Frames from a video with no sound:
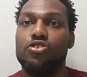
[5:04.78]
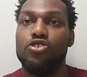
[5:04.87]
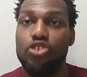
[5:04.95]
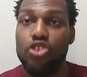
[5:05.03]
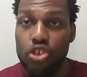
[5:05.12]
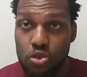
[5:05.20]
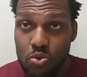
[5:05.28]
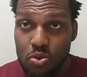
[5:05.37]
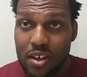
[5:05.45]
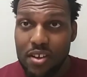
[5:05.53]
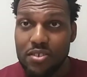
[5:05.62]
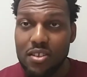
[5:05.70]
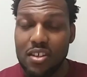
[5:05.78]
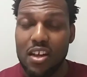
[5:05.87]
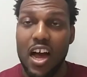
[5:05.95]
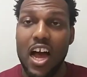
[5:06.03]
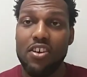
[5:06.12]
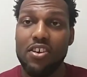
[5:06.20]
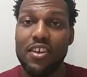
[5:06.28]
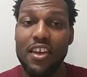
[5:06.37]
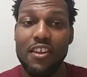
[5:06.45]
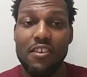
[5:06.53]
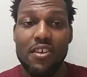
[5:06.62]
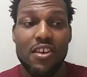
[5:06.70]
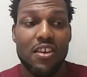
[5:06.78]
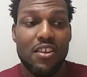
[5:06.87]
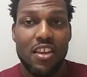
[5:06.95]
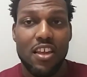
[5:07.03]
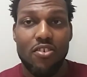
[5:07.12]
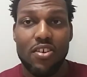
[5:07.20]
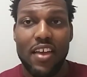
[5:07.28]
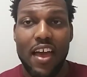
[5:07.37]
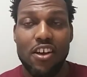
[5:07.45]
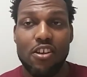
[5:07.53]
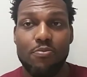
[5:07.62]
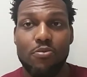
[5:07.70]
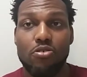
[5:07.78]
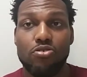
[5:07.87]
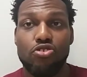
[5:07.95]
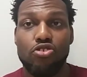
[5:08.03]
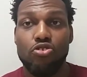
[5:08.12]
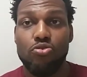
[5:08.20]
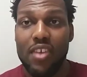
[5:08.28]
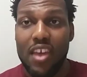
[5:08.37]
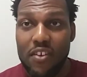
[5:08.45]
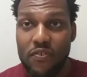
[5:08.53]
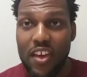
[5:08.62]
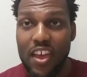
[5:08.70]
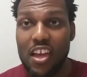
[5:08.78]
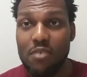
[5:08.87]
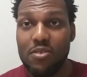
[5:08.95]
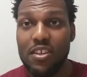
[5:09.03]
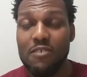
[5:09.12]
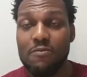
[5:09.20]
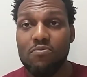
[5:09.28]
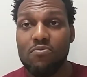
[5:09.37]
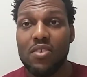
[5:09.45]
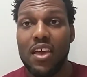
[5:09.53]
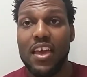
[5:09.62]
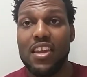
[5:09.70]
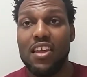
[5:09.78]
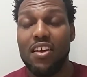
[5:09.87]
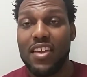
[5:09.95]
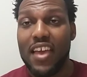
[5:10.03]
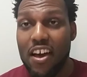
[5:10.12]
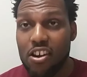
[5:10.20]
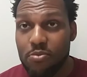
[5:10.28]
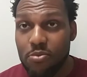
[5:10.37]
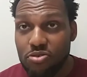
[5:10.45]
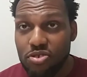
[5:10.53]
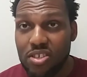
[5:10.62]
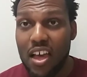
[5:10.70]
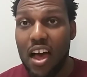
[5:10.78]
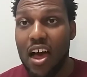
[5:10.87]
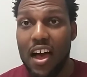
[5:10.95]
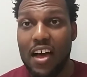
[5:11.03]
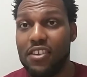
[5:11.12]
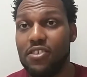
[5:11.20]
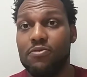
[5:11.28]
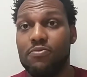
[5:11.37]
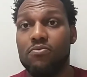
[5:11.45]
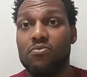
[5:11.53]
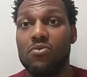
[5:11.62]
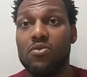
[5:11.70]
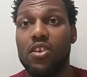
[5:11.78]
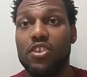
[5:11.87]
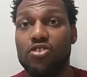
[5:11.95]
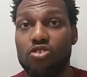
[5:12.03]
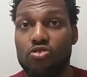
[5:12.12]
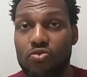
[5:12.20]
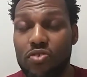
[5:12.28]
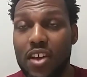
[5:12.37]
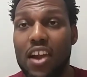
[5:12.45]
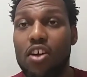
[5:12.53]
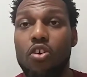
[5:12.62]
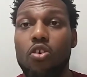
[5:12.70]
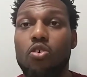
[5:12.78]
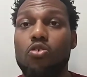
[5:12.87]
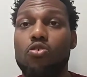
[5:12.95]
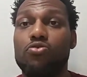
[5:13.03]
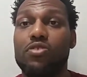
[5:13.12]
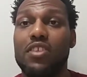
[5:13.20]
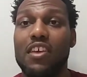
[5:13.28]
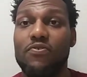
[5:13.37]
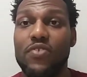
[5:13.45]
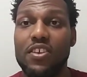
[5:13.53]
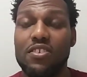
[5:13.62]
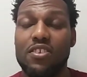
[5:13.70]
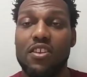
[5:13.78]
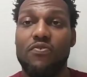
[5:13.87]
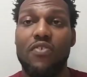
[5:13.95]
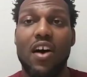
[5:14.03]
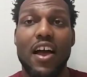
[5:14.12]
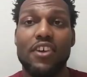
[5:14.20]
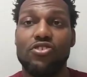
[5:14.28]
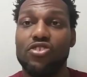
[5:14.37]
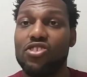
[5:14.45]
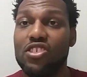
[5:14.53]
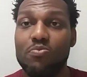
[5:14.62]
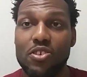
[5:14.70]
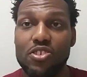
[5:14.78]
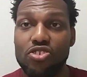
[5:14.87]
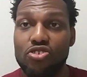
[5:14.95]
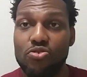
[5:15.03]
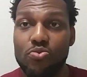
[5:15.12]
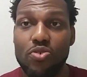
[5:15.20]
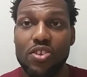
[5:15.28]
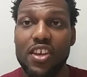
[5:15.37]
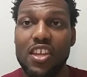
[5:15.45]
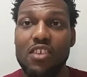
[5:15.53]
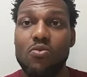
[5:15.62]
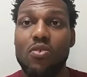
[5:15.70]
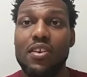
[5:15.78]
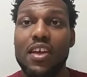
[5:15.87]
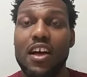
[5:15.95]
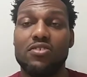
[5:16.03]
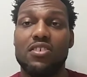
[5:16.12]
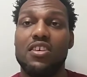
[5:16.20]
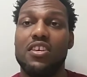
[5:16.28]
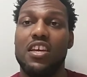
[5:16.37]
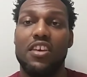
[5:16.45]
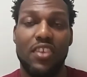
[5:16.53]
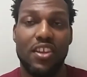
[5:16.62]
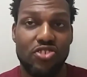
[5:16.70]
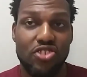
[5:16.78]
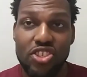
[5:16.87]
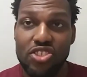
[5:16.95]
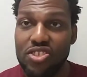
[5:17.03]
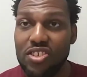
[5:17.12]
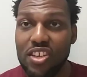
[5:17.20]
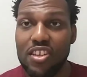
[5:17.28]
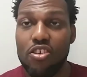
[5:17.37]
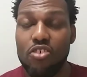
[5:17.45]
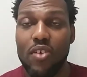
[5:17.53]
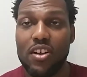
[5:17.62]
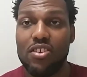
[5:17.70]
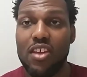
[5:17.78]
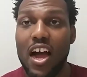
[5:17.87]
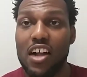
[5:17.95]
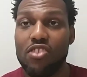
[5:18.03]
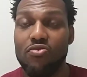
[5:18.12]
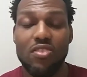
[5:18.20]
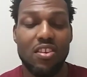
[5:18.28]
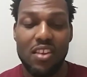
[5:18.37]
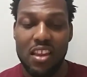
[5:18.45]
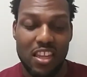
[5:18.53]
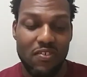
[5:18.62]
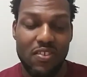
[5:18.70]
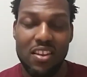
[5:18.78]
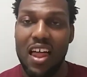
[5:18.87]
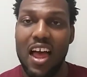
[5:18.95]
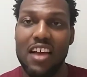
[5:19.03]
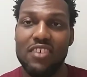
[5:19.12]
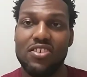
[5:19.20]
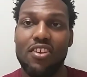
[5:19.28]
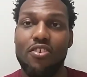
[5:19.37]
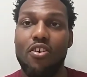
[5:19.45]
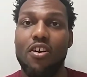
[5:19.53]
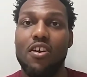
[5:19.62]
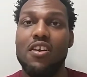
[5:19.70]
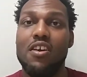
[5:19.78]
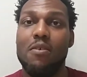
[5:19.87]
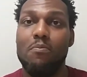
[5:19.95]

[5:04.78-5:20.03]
you, the congregant. They're accountable to their family, and they're accountable to God. And so you've got to hold their feet to the fire just as much as you would anyone else. If they're teaching incorrect doctrine, if they're living lives that are